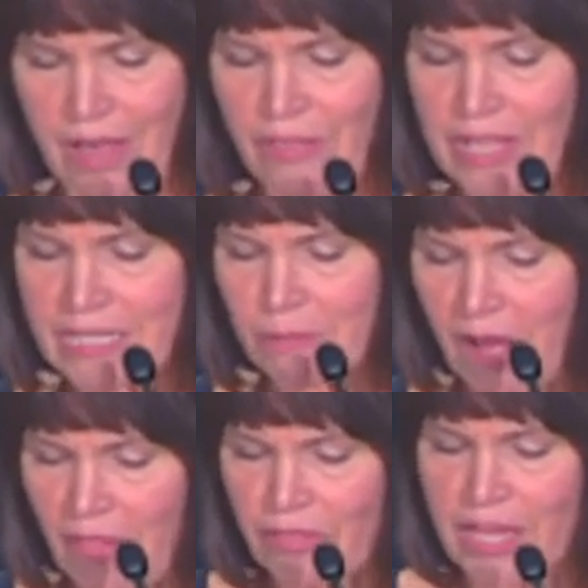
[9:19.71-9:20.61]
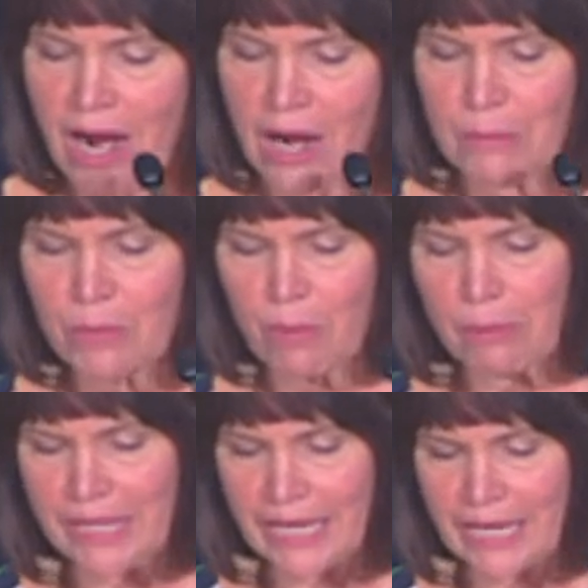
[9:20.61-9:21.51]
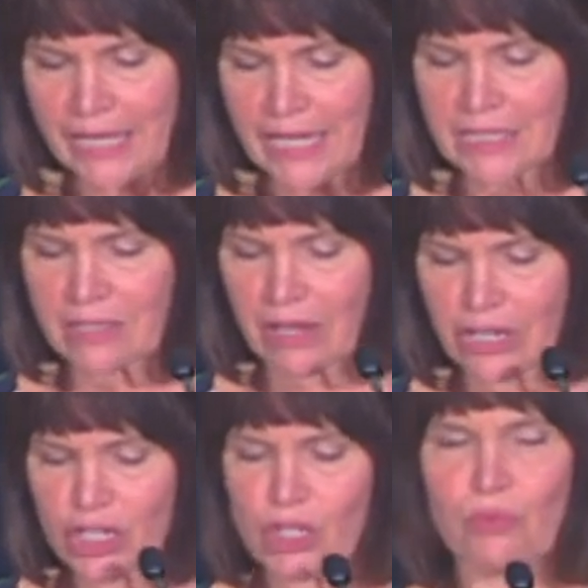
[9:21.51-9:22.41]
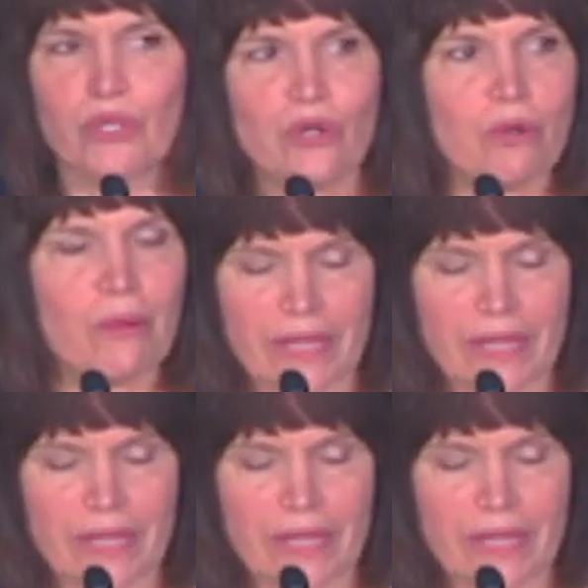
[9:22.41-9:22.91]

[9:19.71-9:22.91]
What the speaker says: This month, the Army will begin its largest renewable